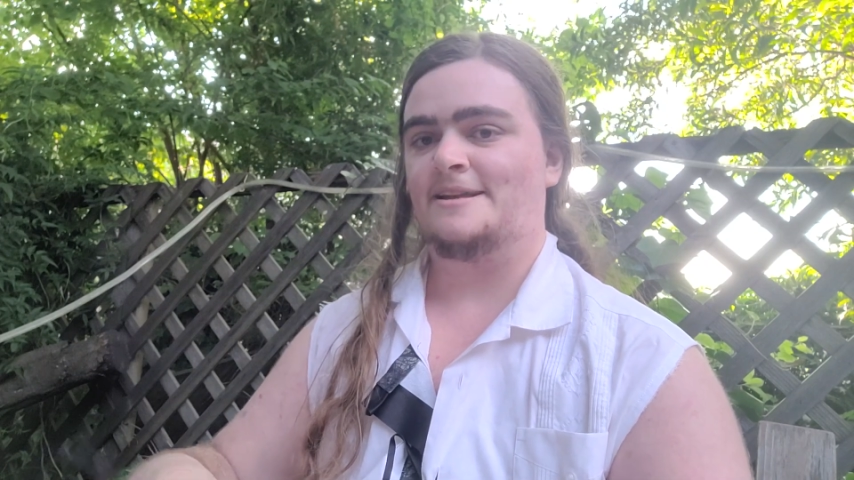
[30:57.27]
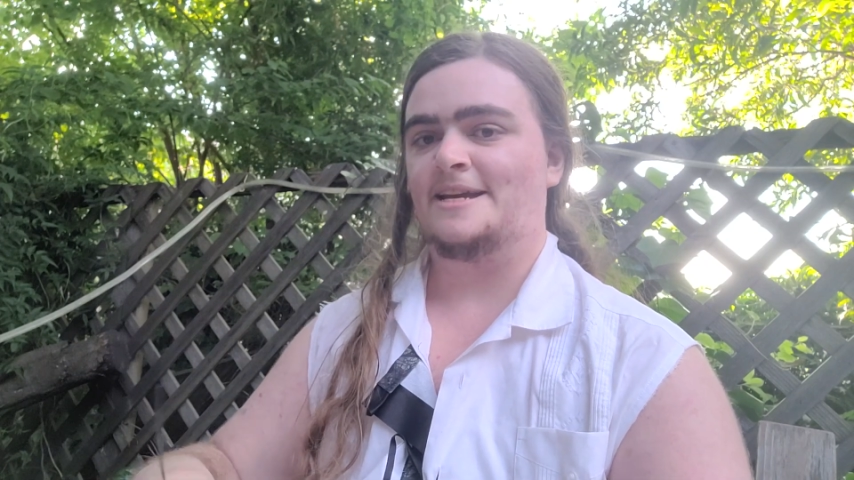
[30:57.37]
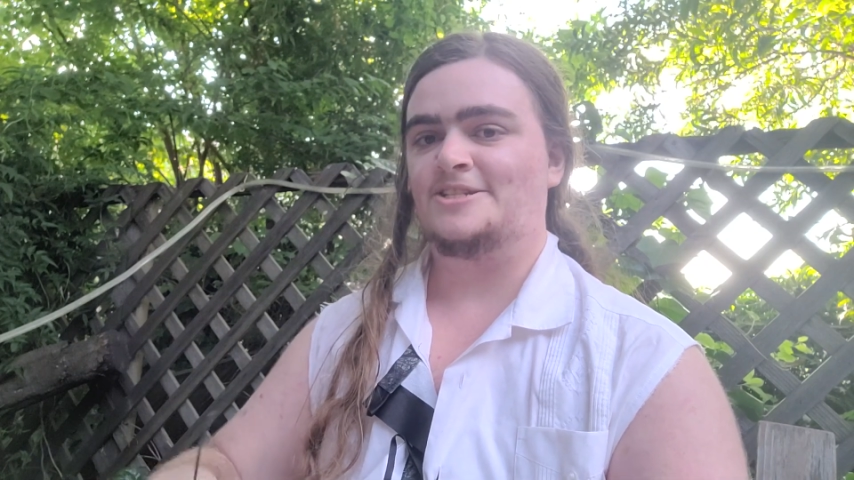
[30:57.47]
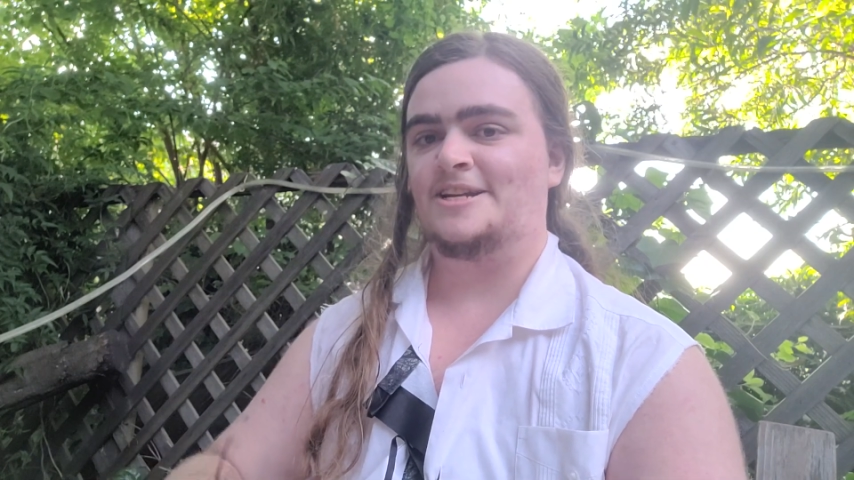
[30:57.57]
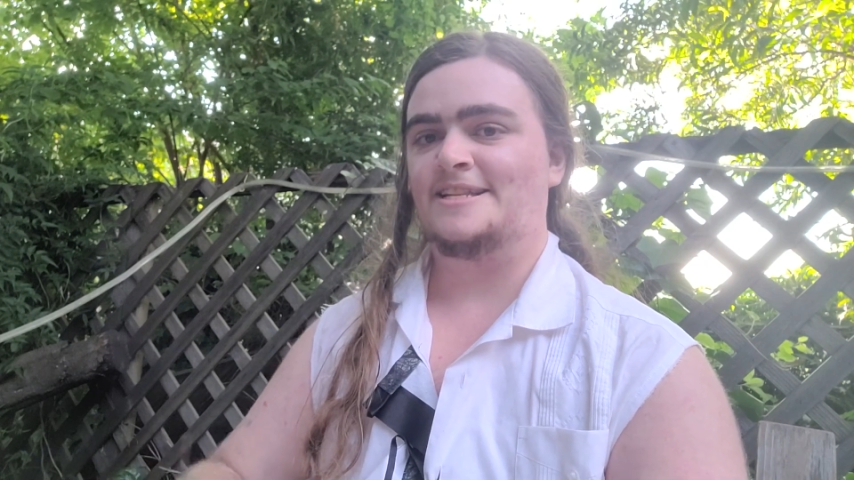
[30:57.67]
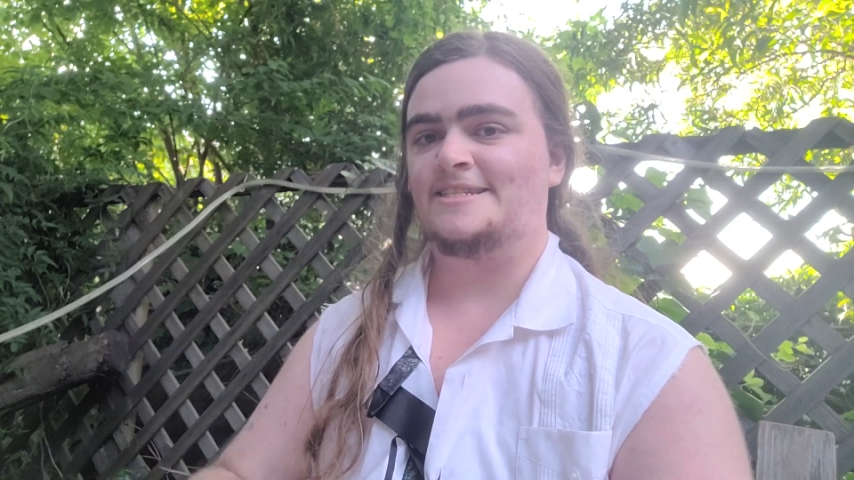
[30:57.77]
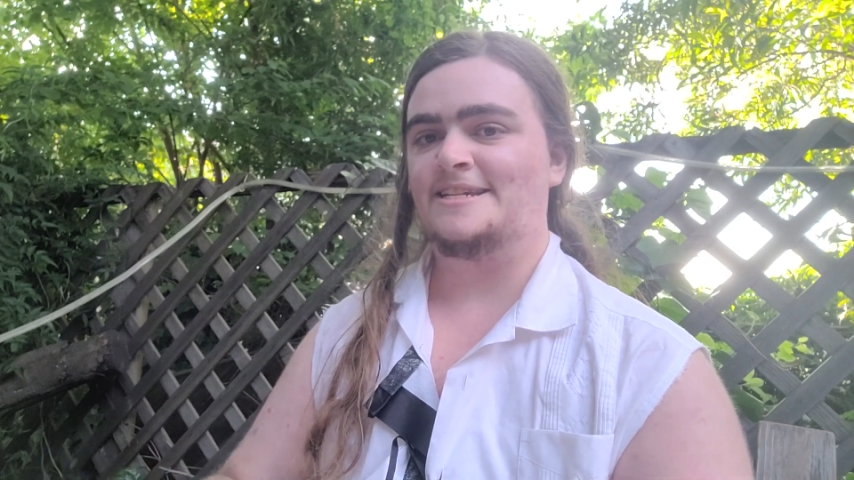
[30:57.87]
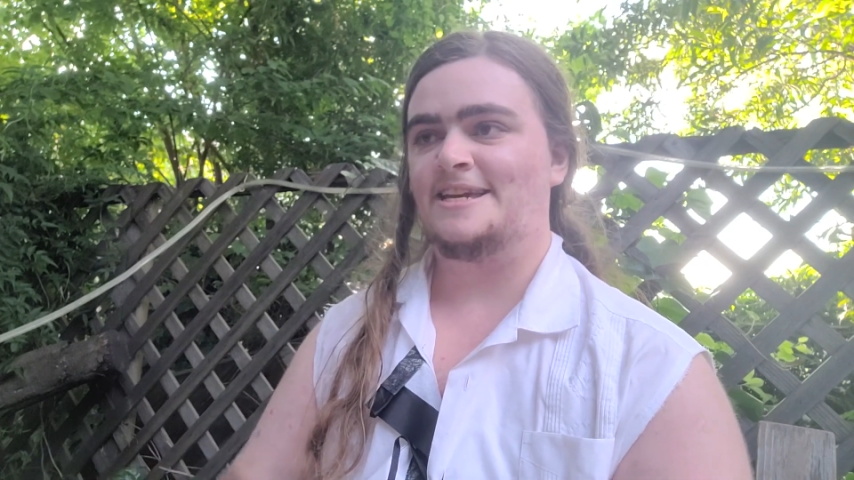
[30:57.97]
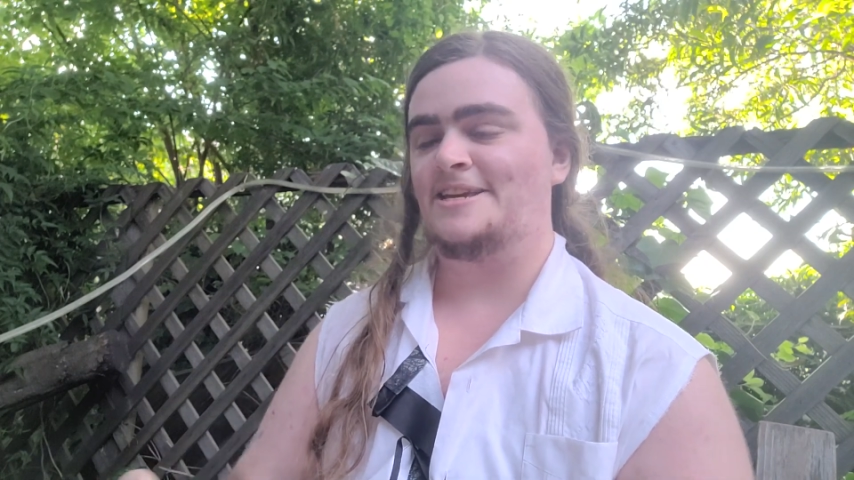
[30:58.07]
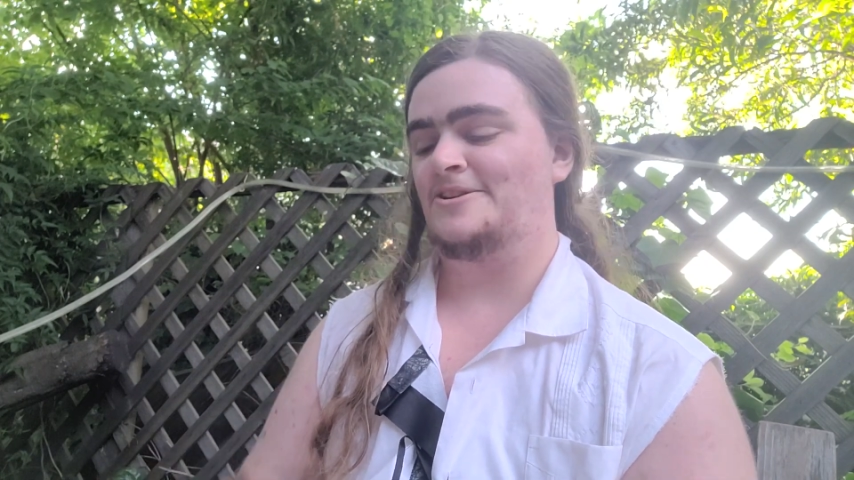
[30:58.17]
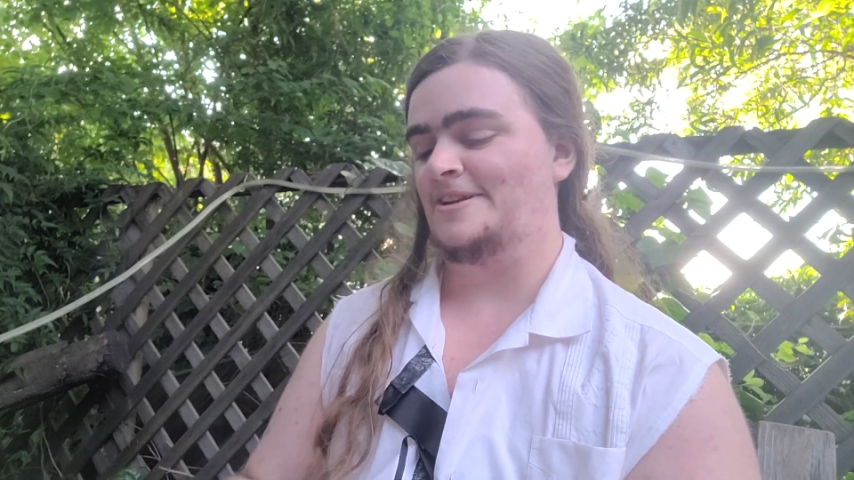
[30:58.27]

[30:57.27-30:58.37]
Last chance to get your